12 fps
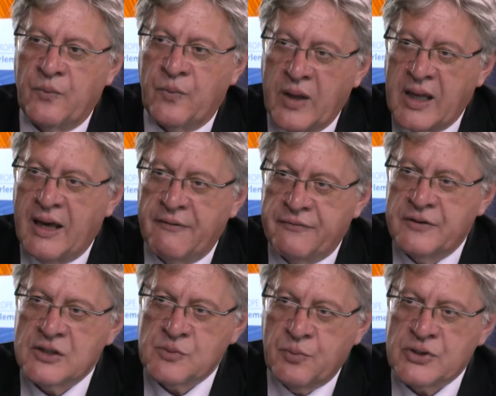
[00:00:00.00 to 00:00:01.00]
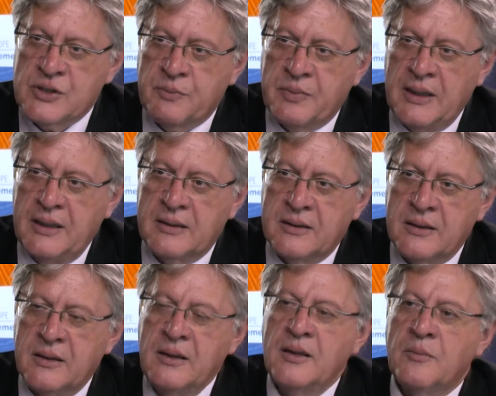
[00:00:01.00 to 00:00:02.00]
we have this
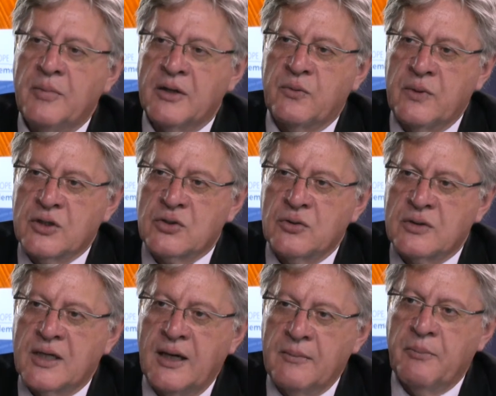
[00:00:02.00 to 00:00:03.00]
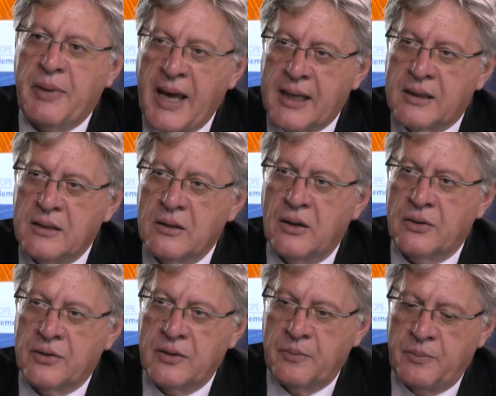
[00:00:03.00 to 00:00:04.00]
possibility, but we should come back
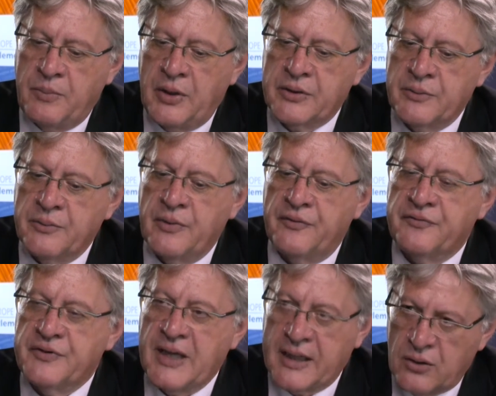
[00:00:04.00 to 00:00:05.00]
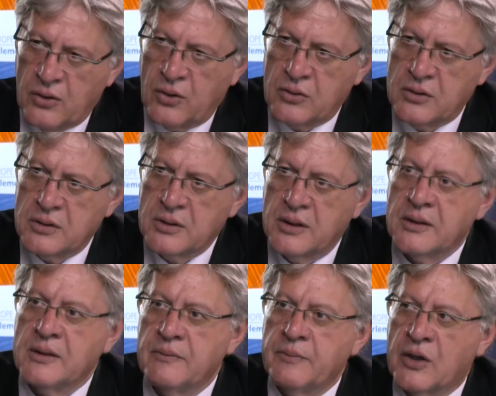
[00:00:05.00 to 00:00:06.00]
on the bottom of dialogue,
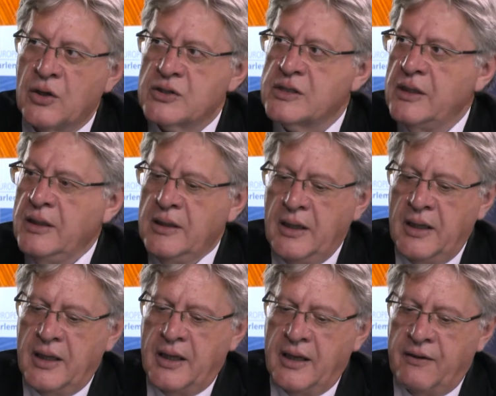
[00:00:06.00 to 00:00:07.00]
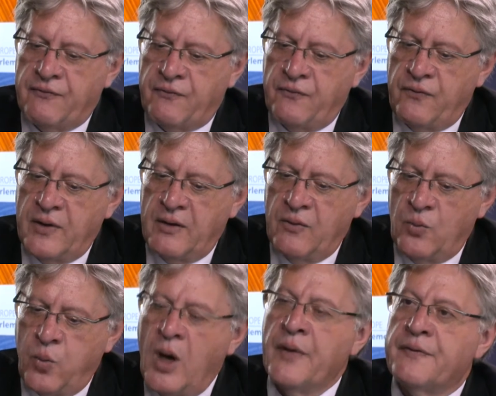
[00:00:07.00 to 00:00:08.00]
because if we
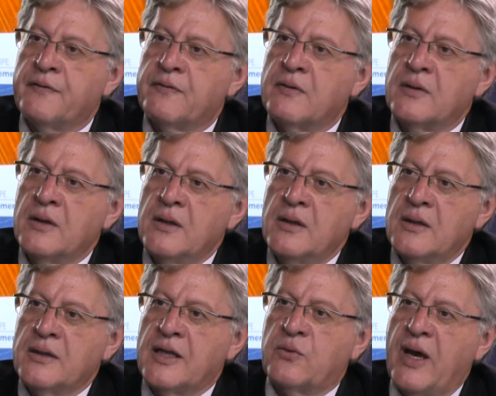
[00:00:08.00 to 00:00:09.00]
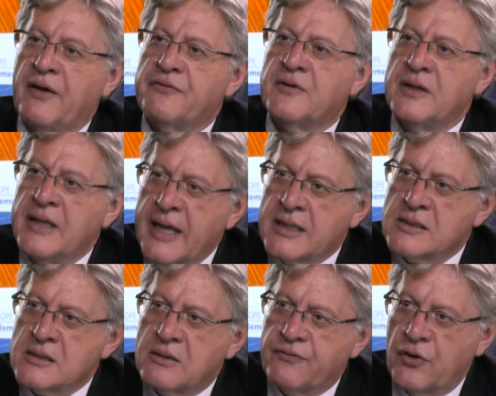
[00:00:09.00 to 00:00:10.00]
want that we have the
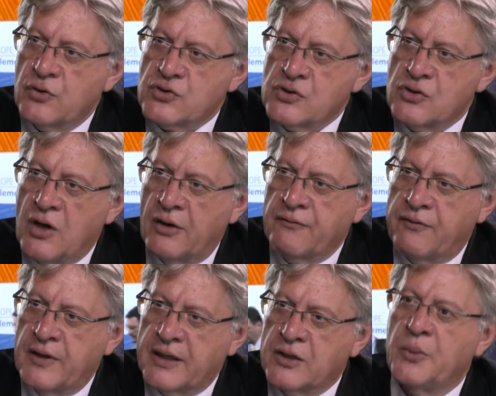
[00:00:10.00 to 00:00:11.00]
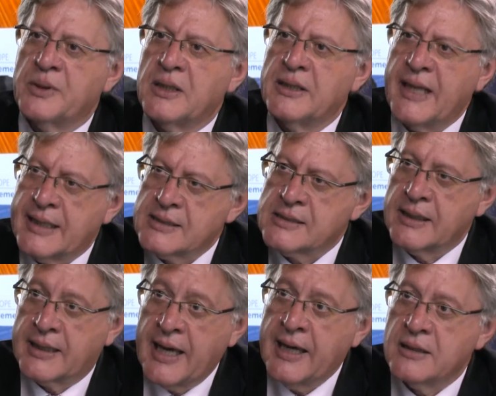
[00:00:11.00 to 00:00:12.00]
next frozen conflict over the next
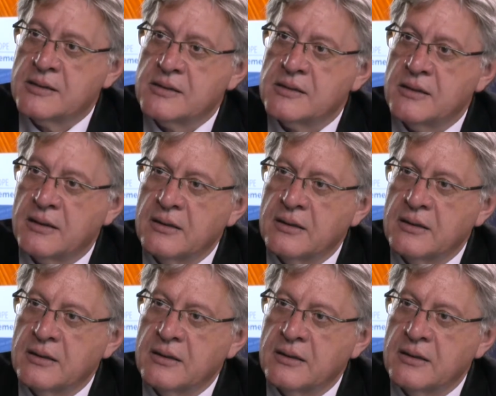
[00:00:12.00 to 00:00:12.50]
decades,